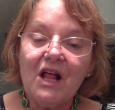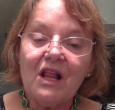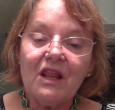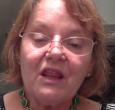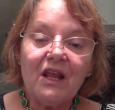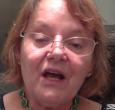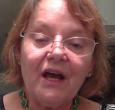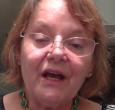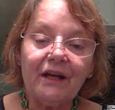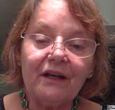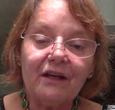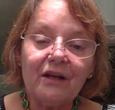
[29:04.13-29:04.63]

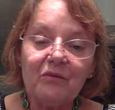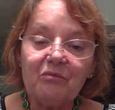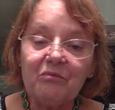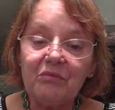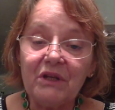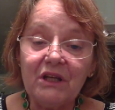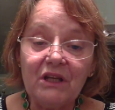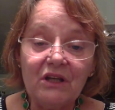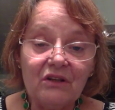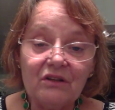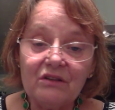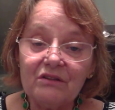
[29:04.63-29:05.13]
like
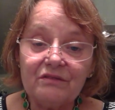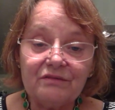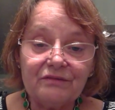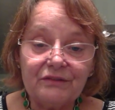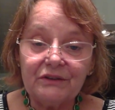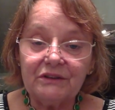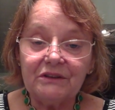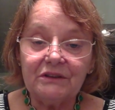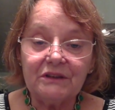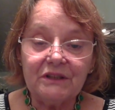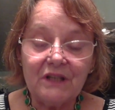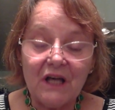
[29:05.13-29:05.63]

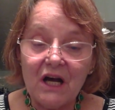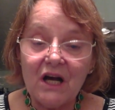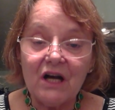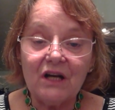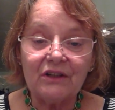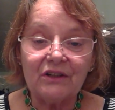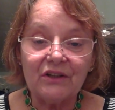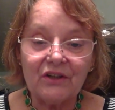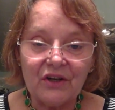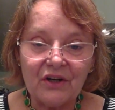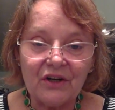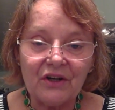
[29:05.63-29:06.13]
beautiful
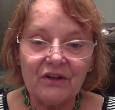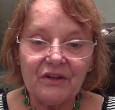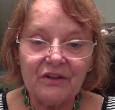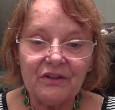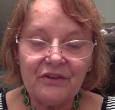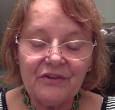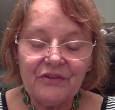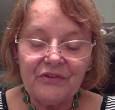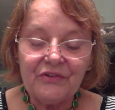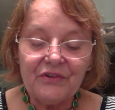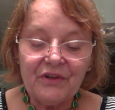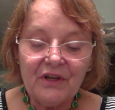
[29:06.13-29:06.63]
young
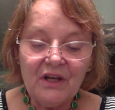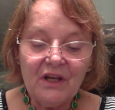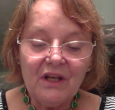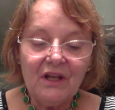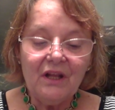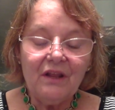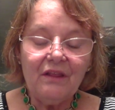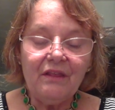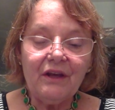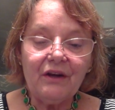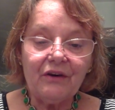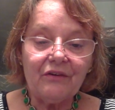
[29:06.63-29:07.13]
girls.
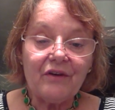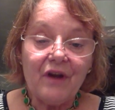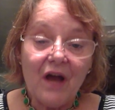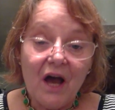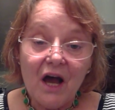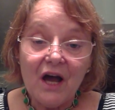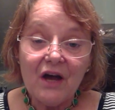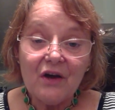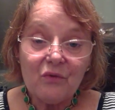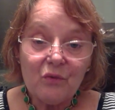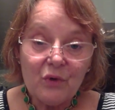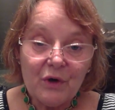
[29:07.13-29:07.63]
They're
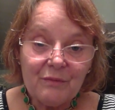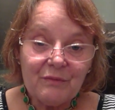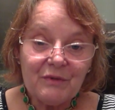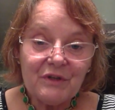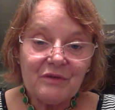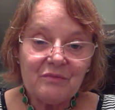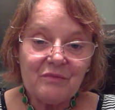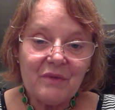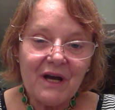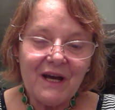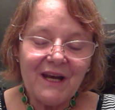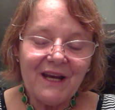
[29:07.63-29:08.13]
not
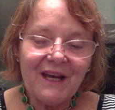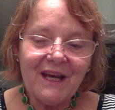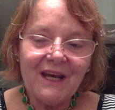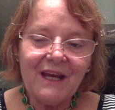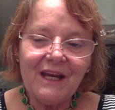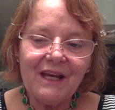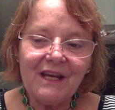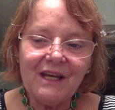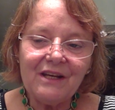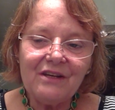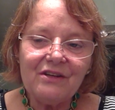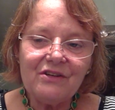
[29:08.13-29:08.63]
women my
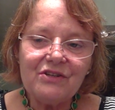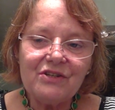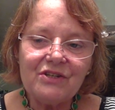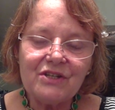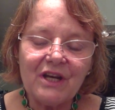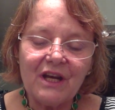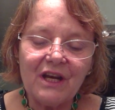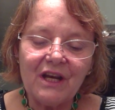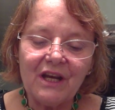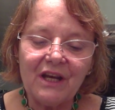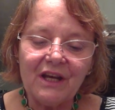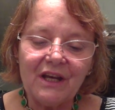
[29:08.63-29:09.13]
age,
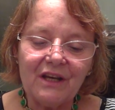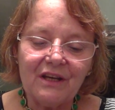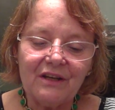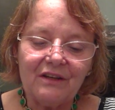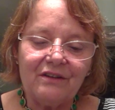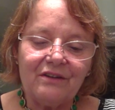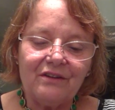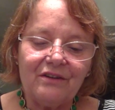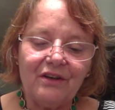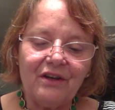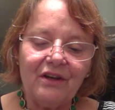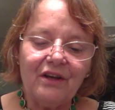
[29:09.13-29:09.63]

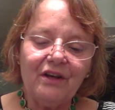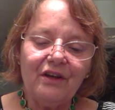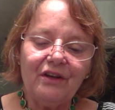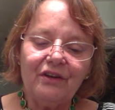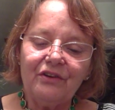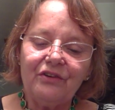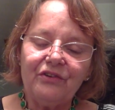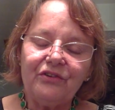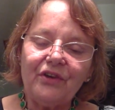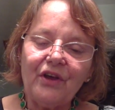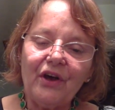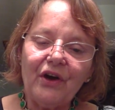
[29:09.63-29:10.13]
and
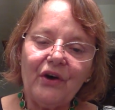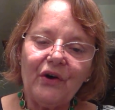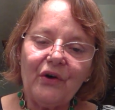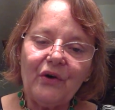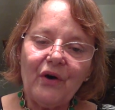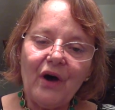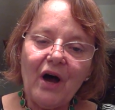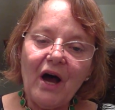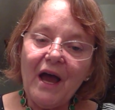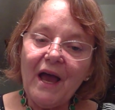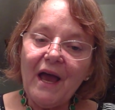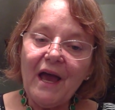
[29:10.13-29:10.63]
so
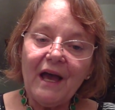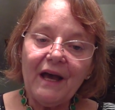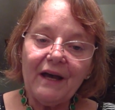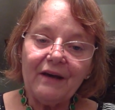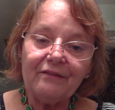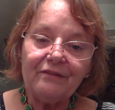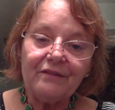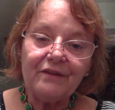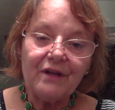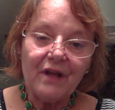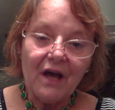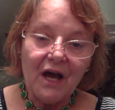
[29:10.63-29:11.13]
I
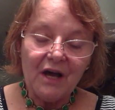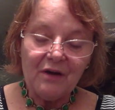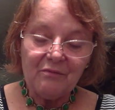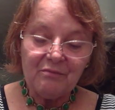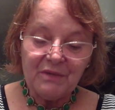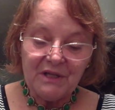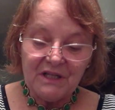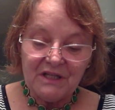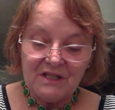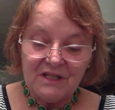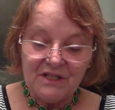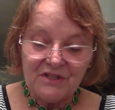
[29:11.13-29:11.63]
have not
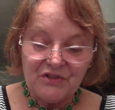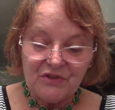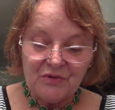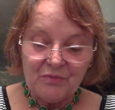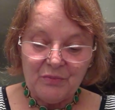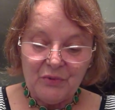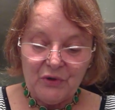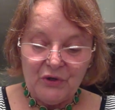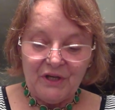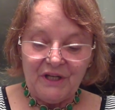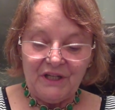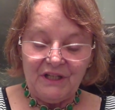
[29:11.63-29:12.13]
been
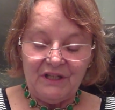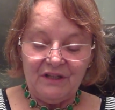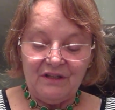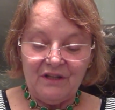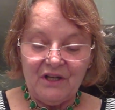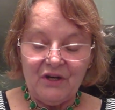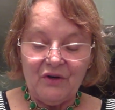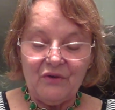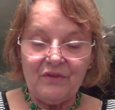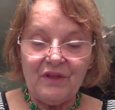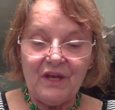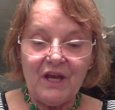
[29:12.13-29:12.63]
disappointed
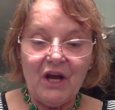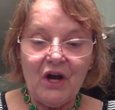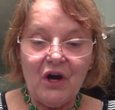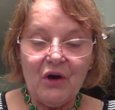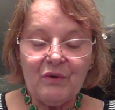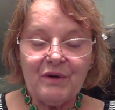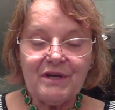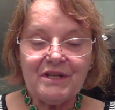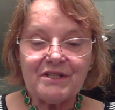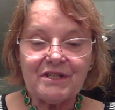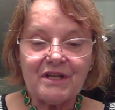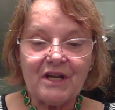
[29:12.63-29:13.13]
though. They
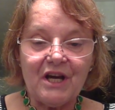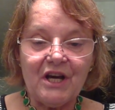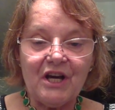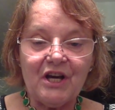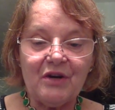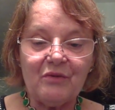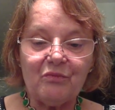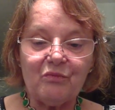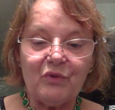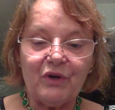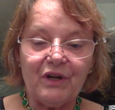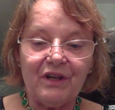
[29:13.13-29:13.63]
always
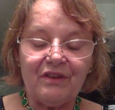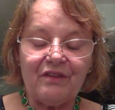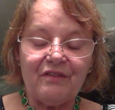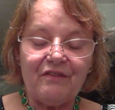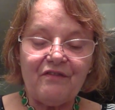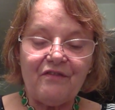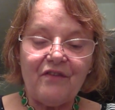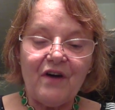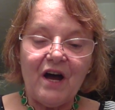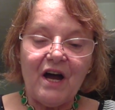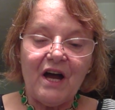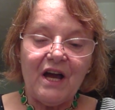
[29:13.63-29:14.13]
come with
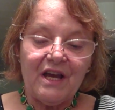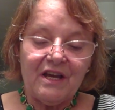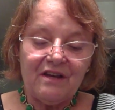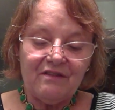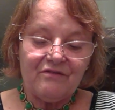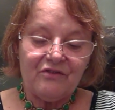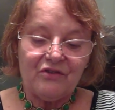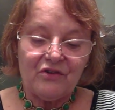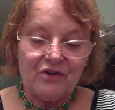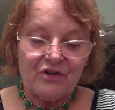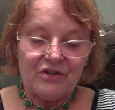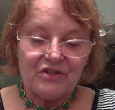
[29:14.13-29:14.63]

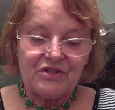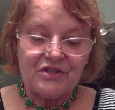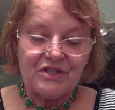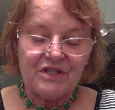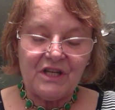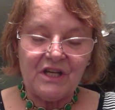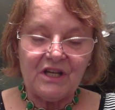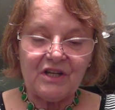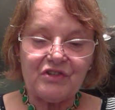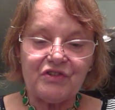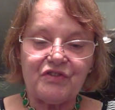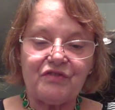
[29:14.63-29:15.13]
five or
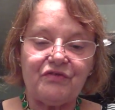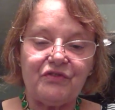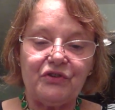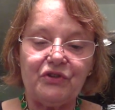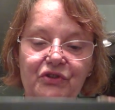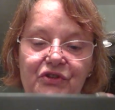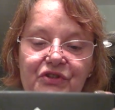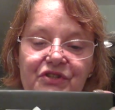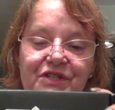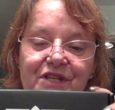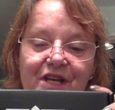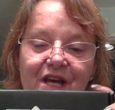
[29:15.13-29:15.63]
six
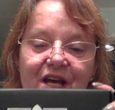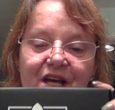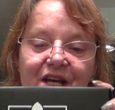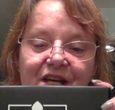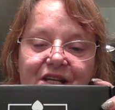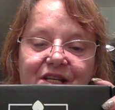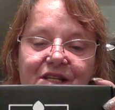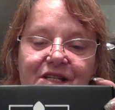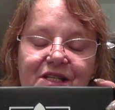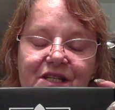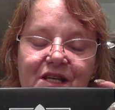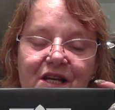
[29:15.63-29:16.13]

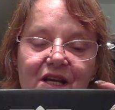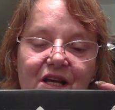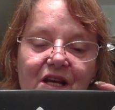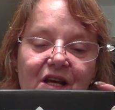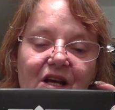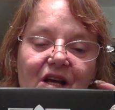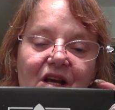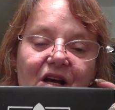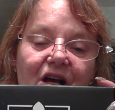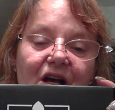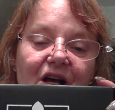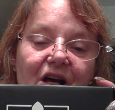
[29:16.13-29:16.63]
full-size
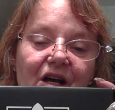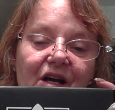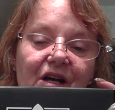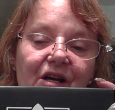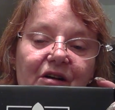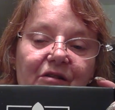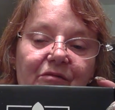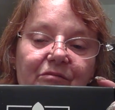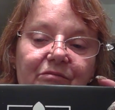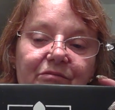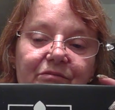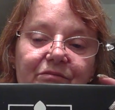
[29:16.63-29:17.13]

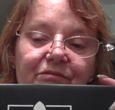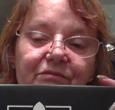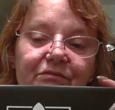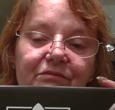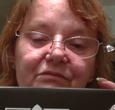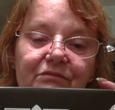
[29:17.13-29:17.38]
um,